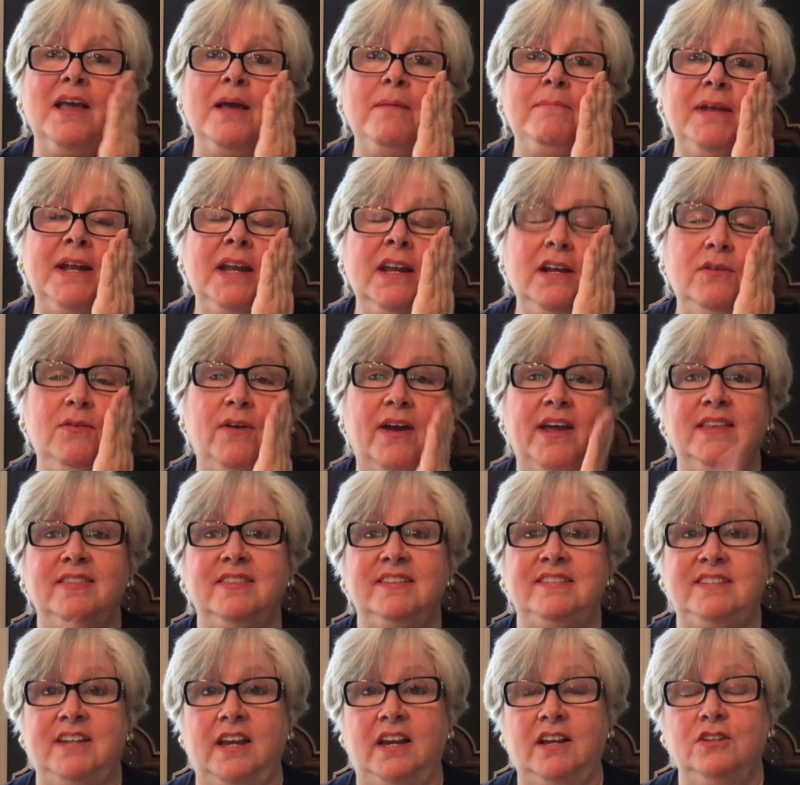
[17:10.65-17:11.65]
But anyway, in
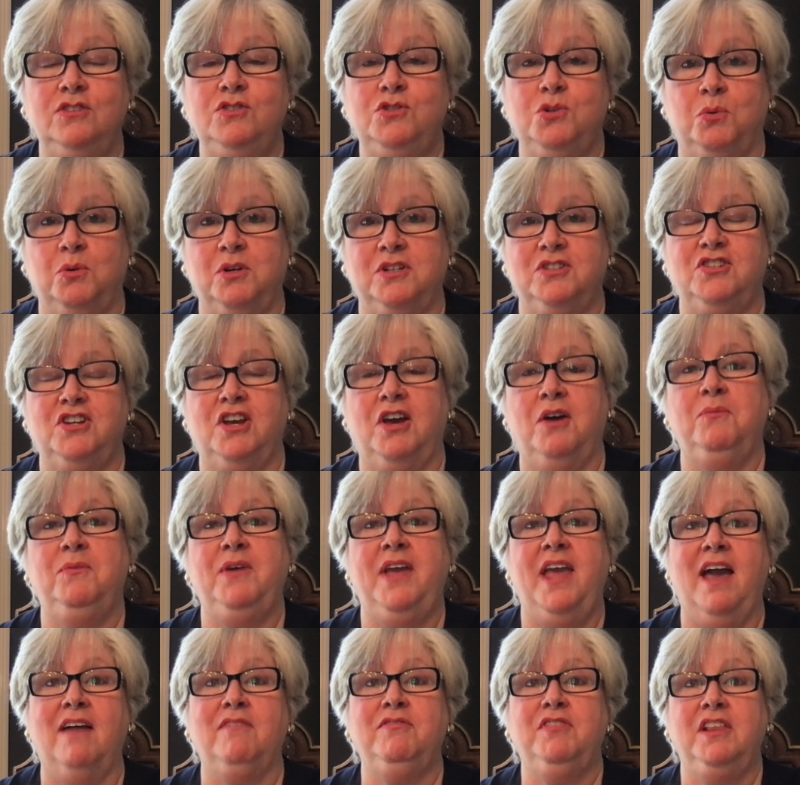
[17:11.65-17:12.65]
the state of Georgia,
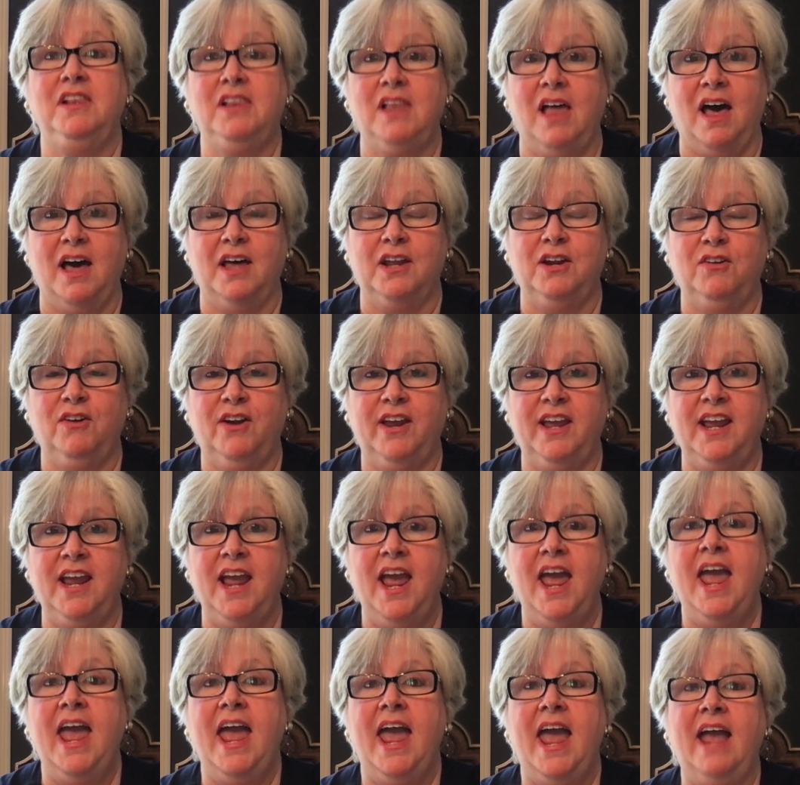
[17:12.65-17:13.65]
we have the
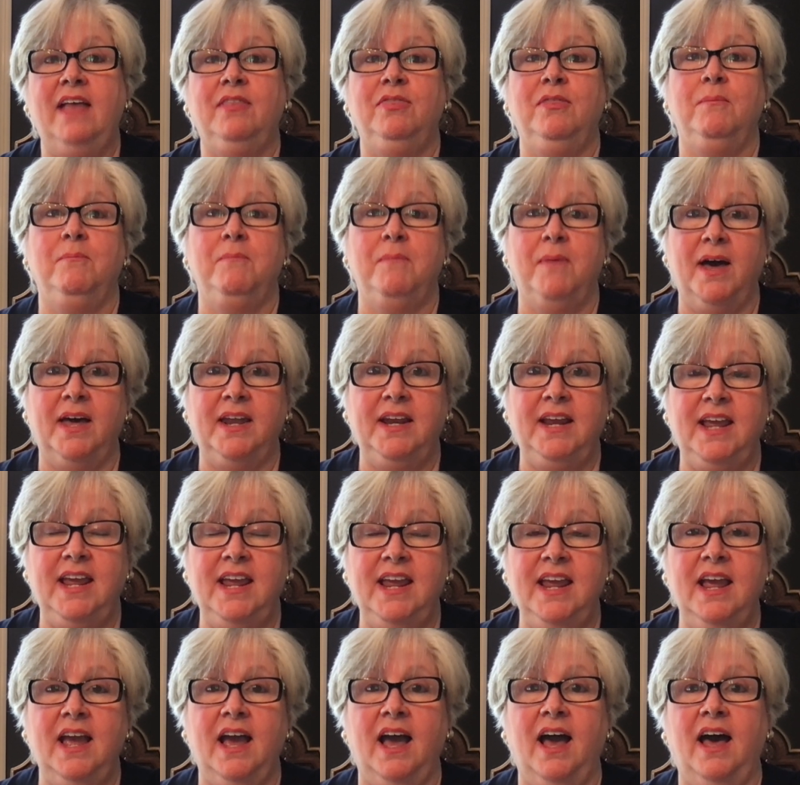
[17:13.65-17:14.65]
lottery, and the
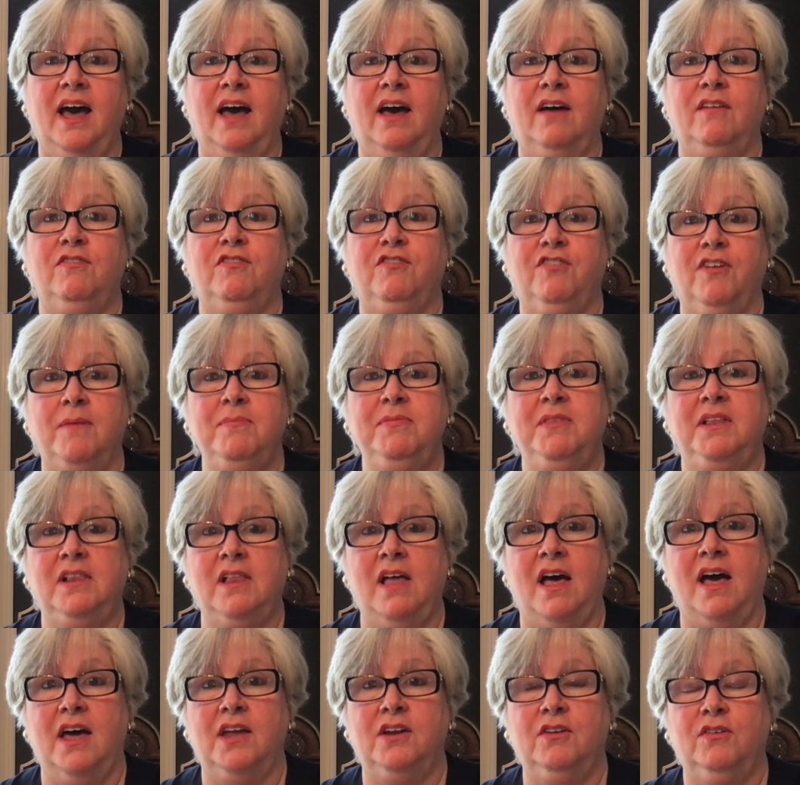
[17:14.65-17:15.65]
money from the
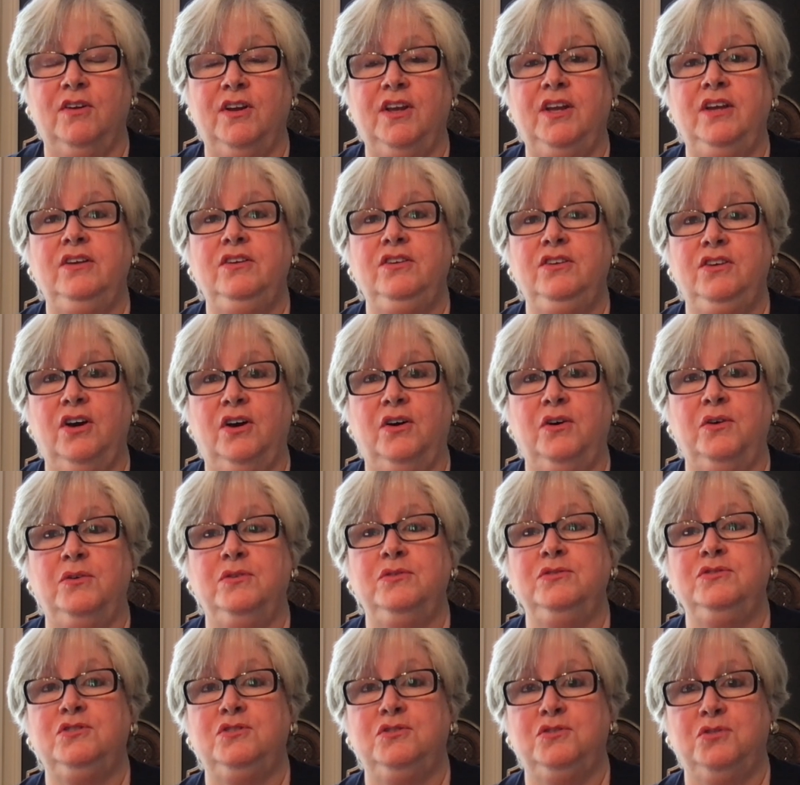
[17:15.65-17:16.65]
lottery
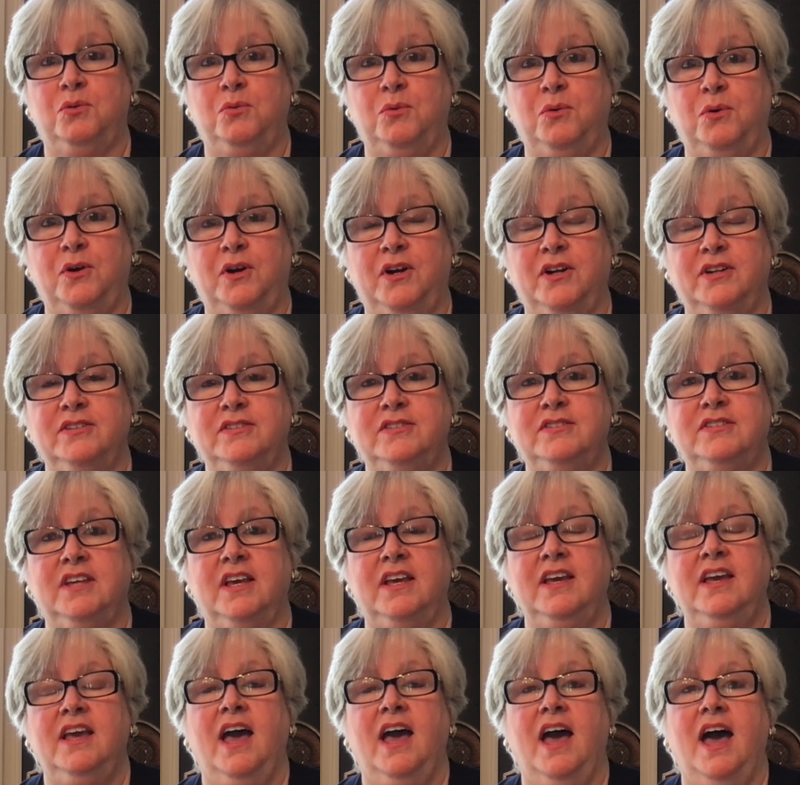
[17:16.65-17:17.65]
goes towards
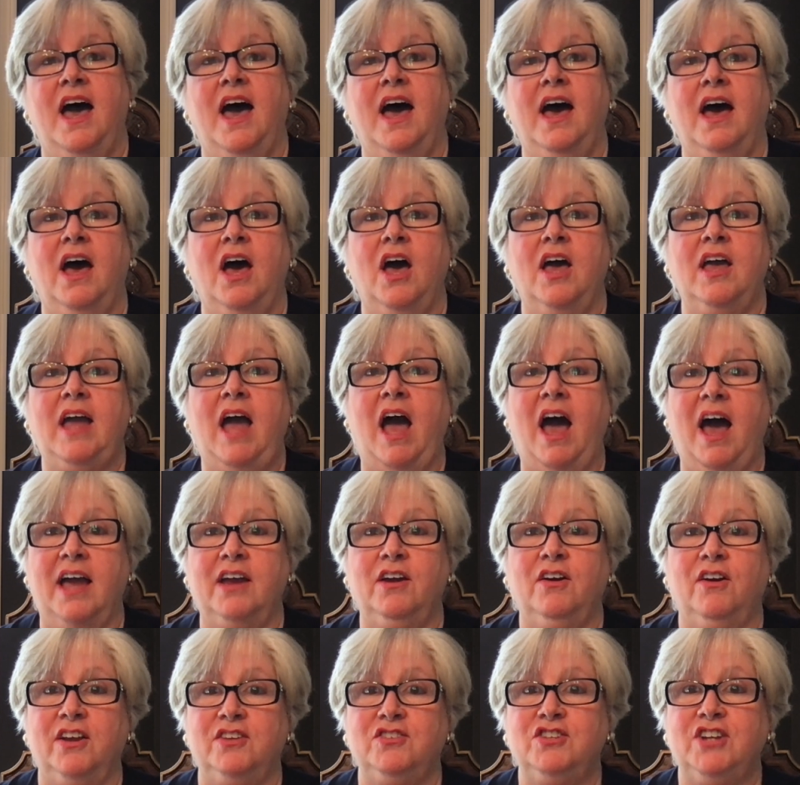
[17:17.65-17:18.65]

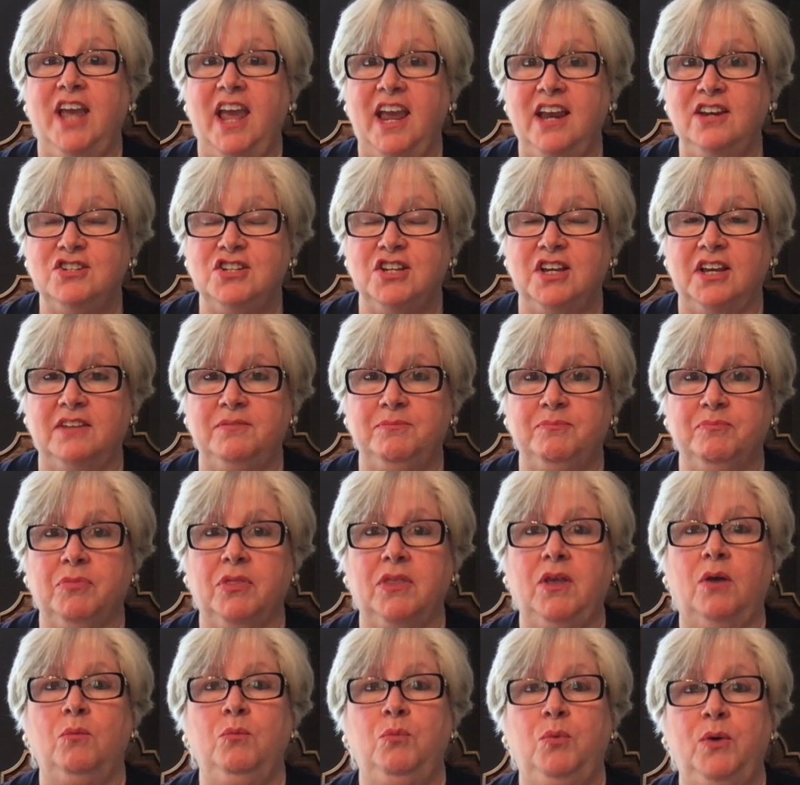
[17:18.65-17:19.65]
higher education,
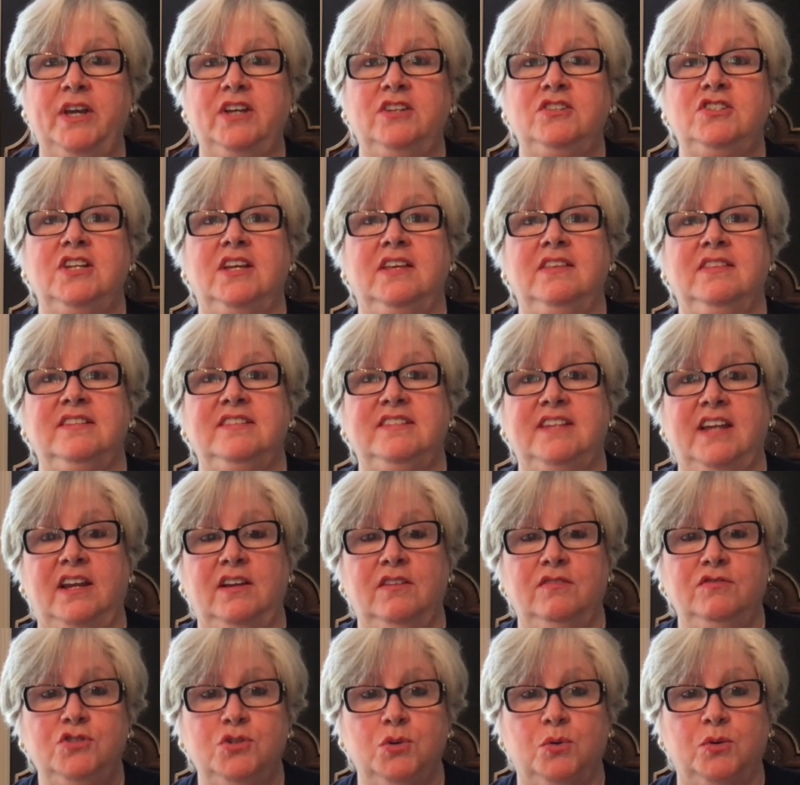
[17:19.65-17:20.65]
which in the state
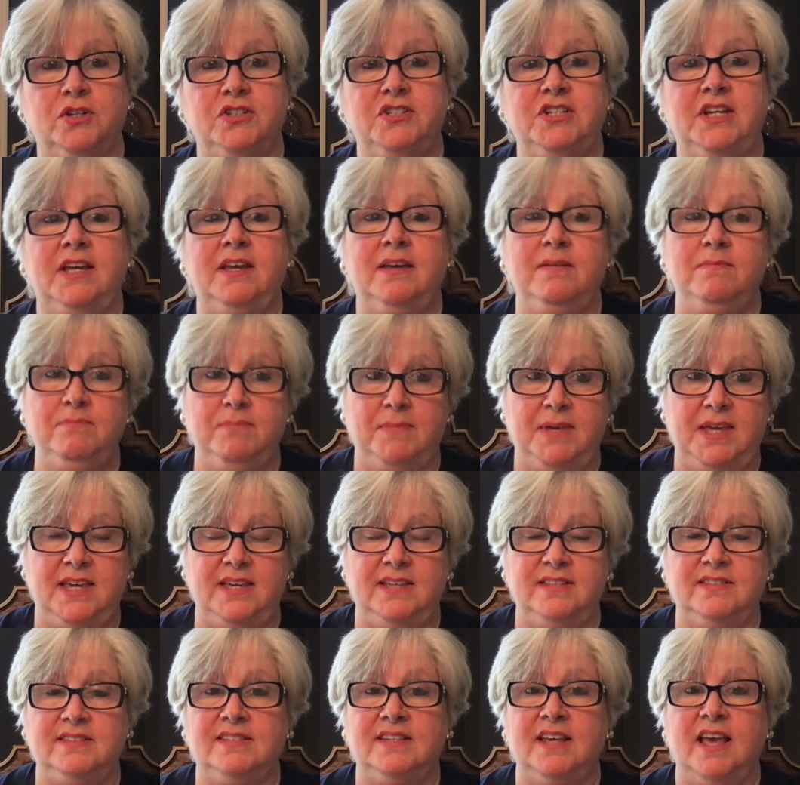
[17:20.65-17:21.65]
of Georgia, it
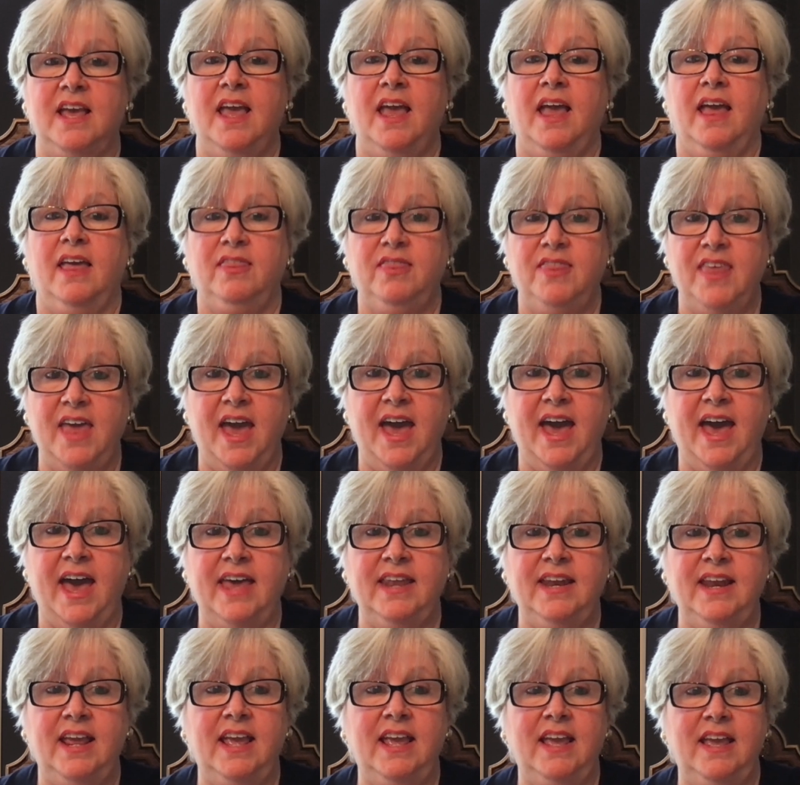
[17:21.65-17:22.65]
means
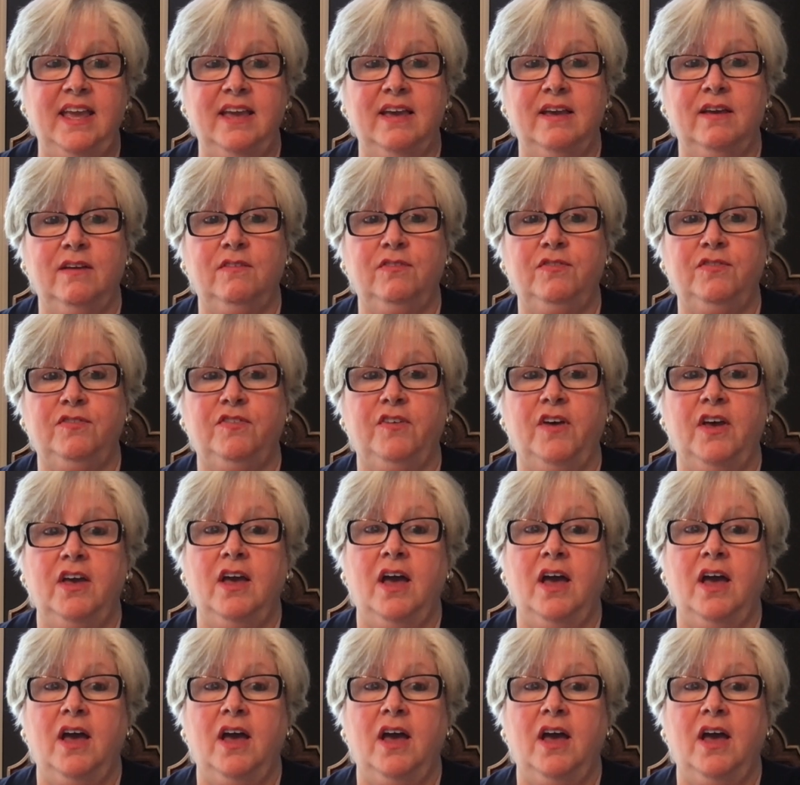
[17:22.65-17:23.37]
that if